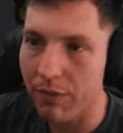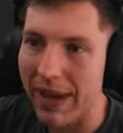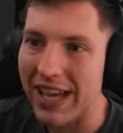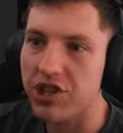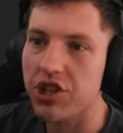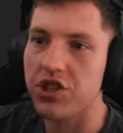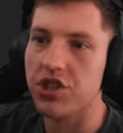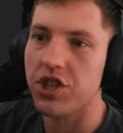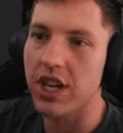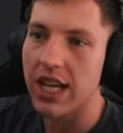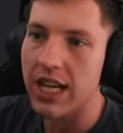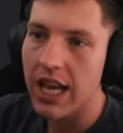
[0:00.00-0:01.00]
with Manchester
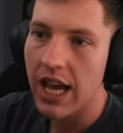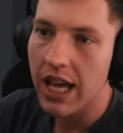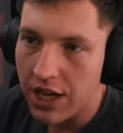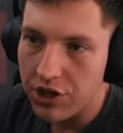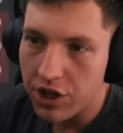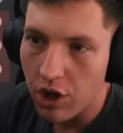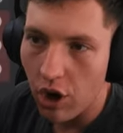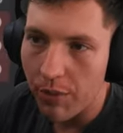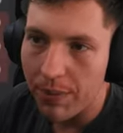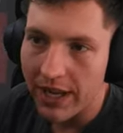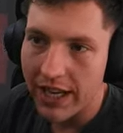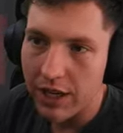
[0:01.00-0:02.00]
City into the
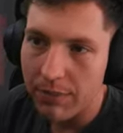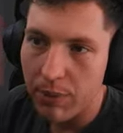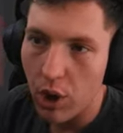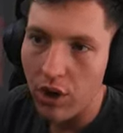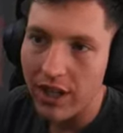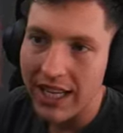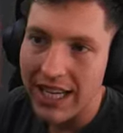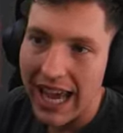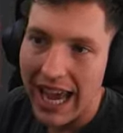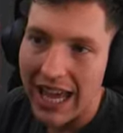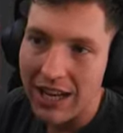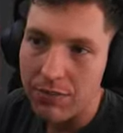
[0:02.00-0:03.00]
Europa League, Burnley
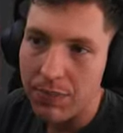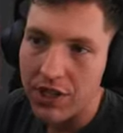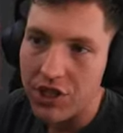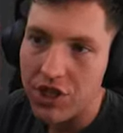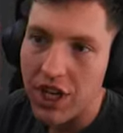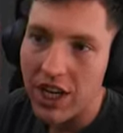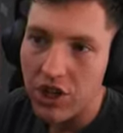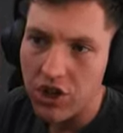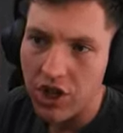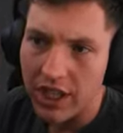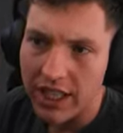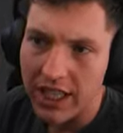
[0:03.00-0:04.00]
and
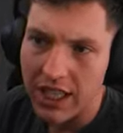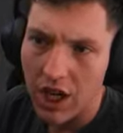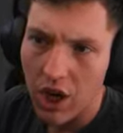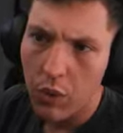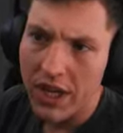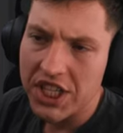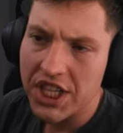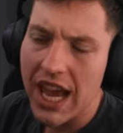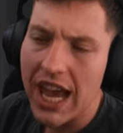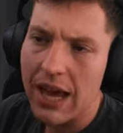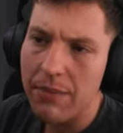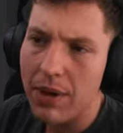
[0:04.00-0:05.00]
potentially West
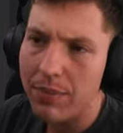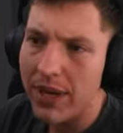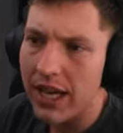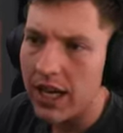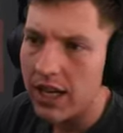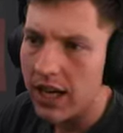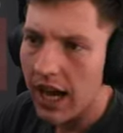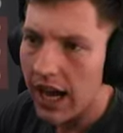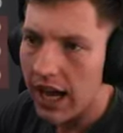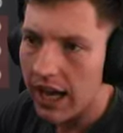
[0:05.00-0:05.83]
Ham being